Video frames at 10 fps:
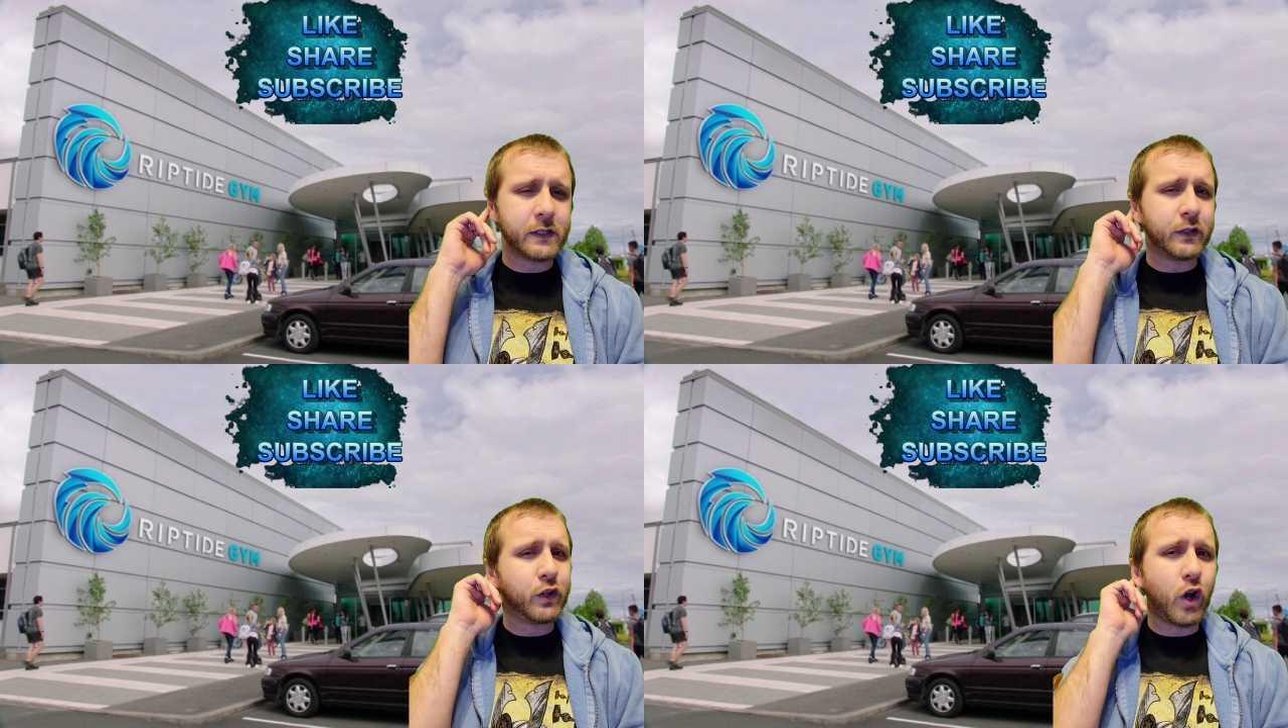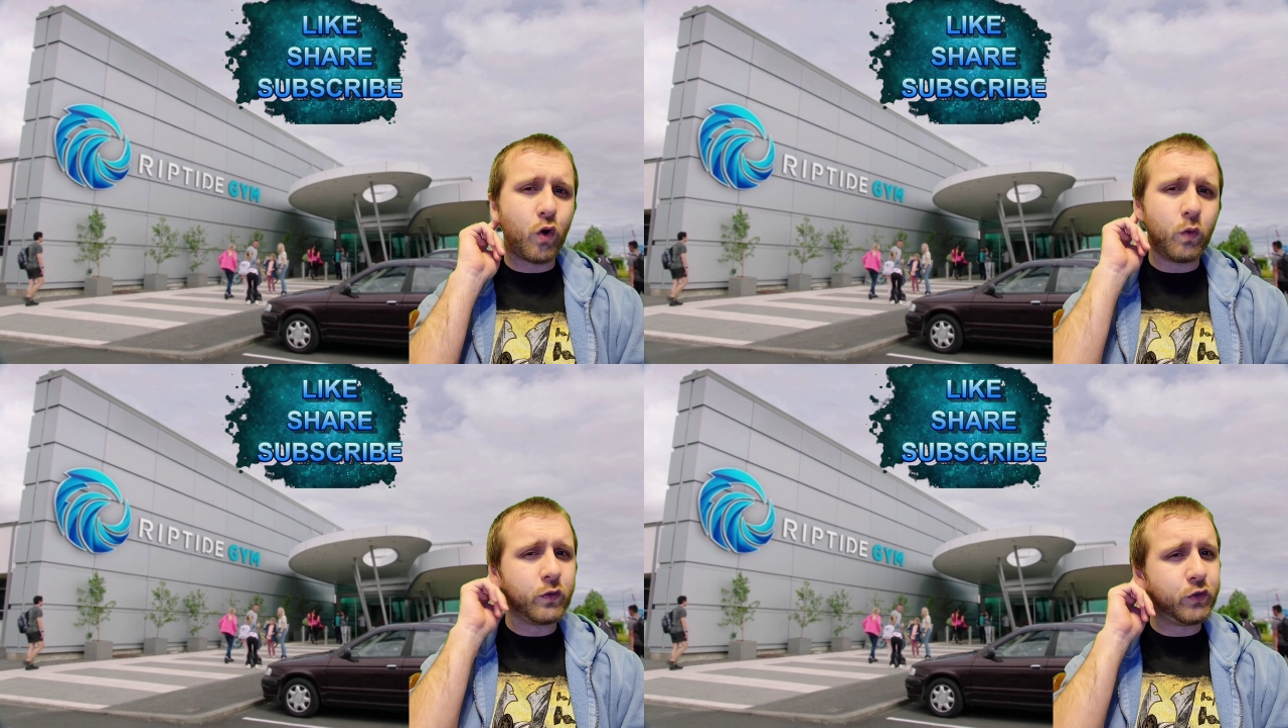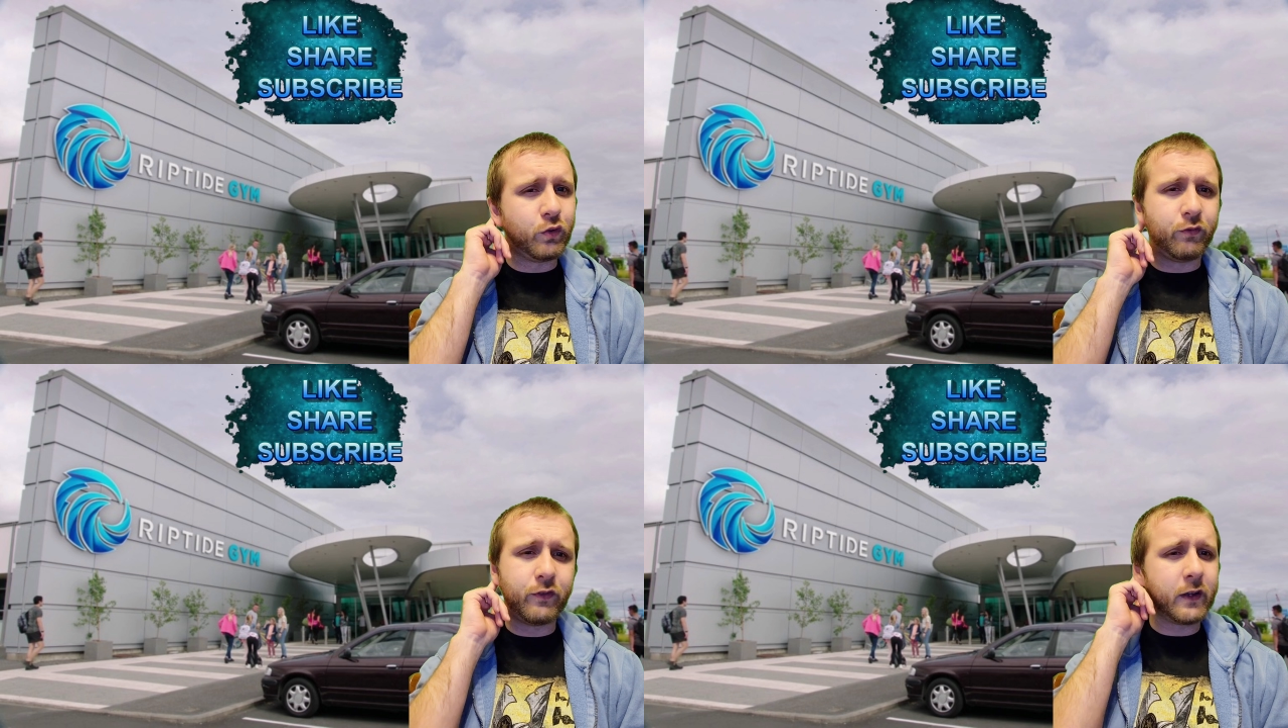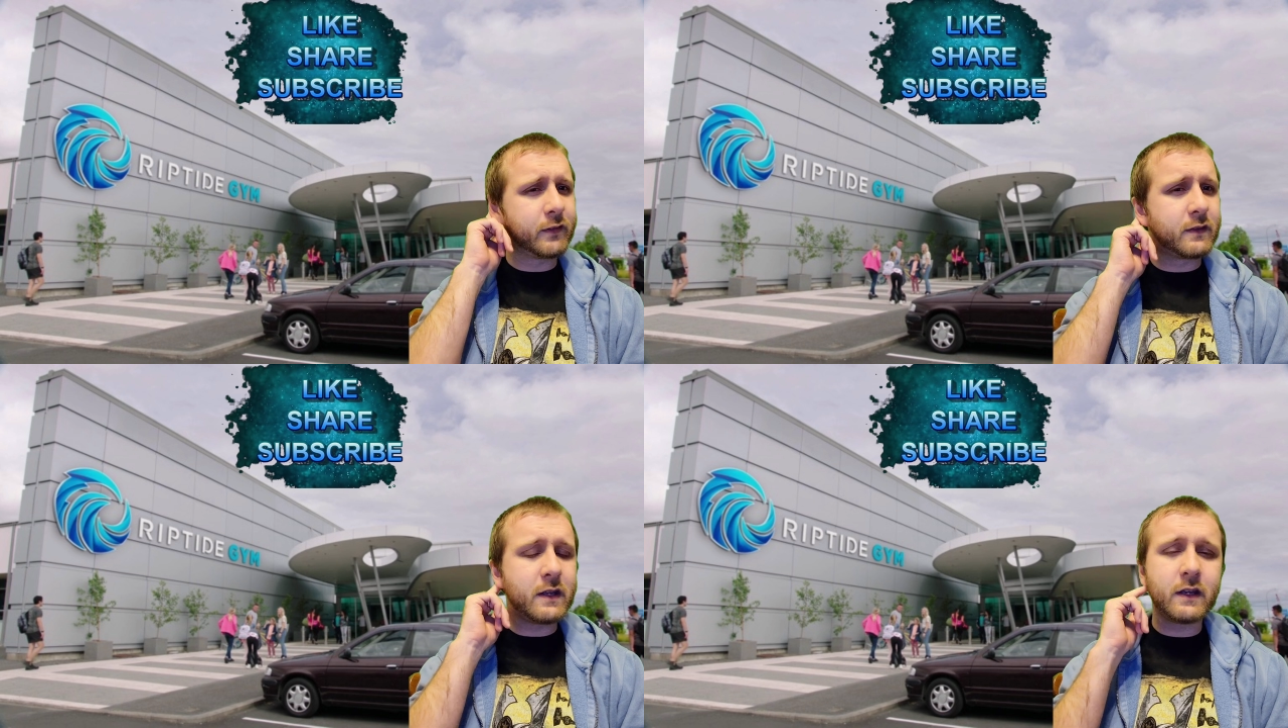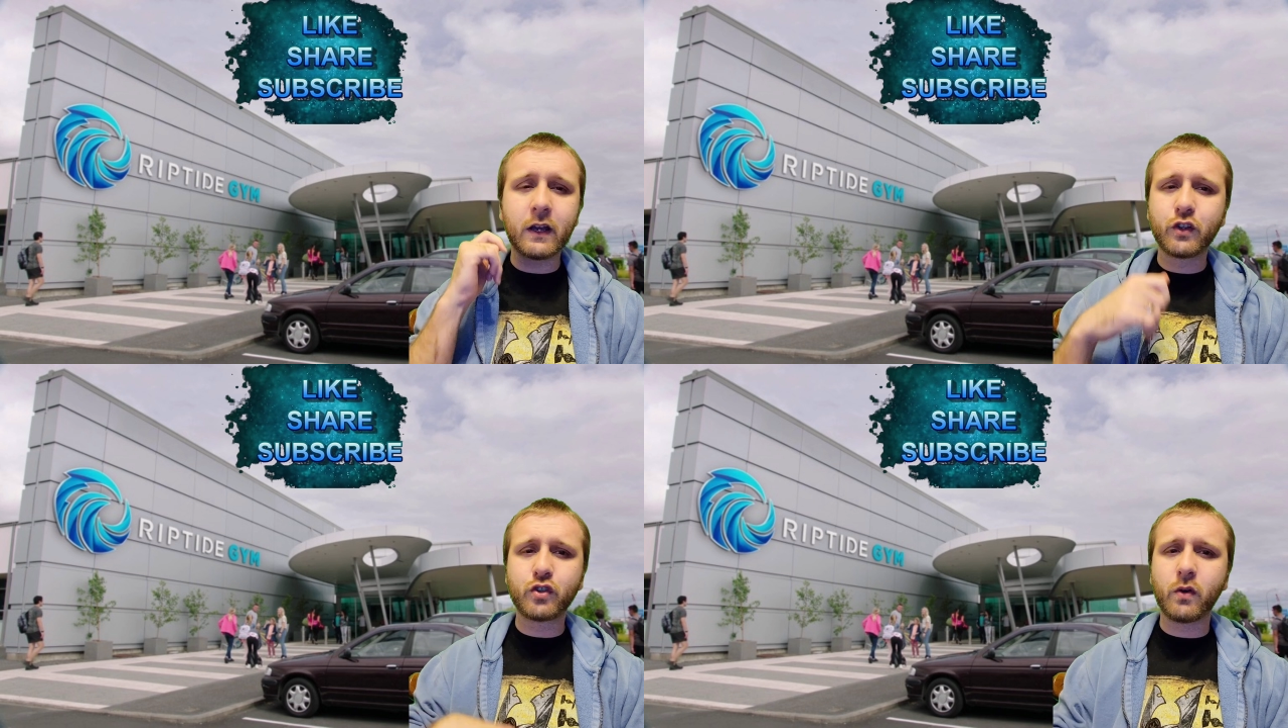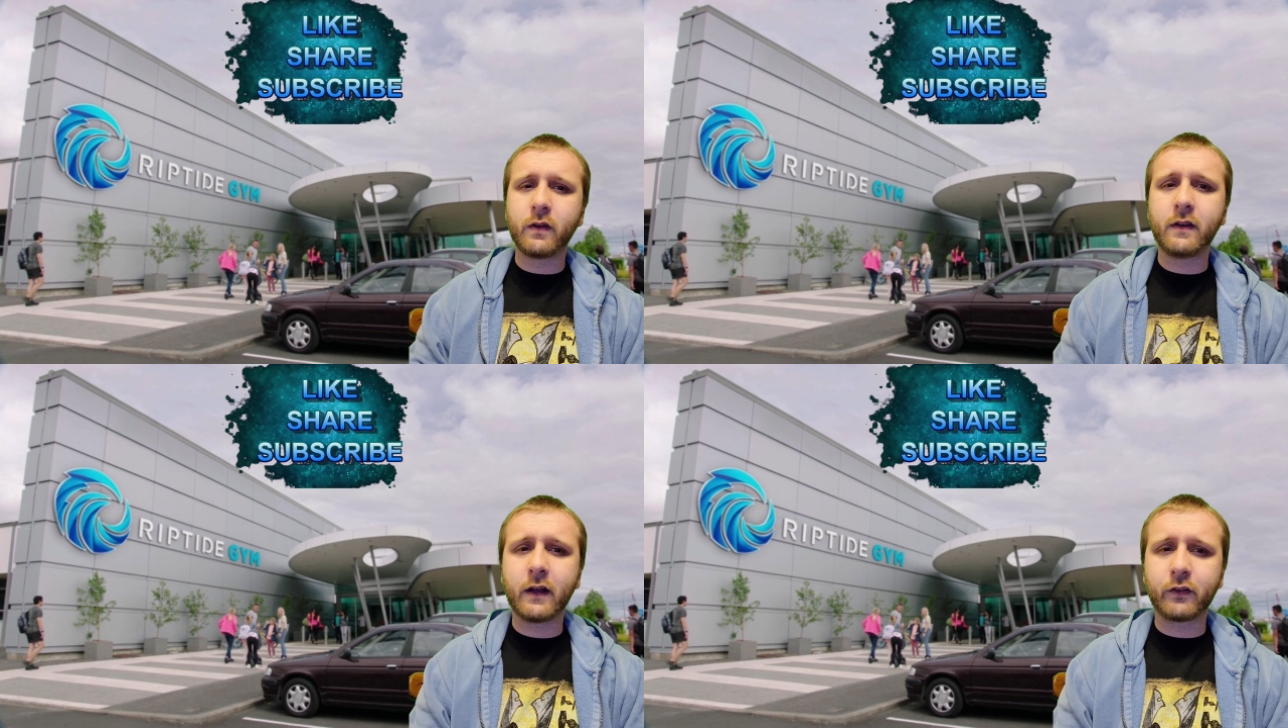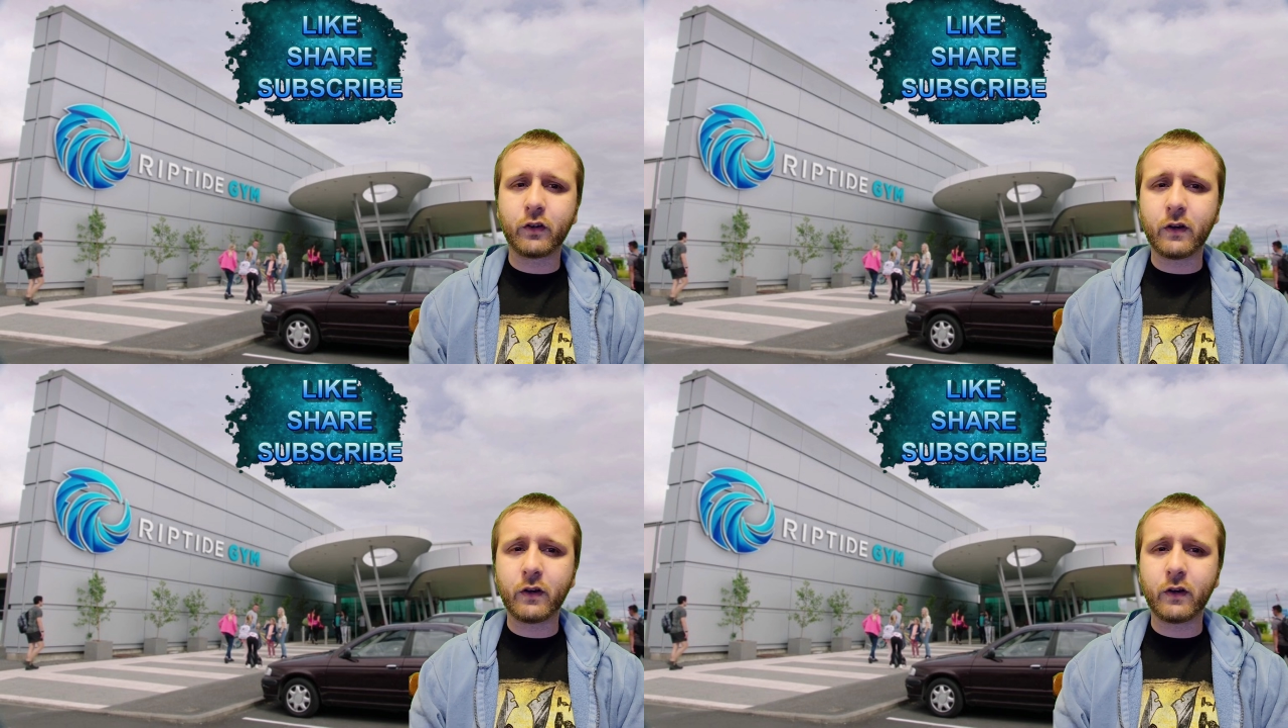go to fix the Gigadrone detector.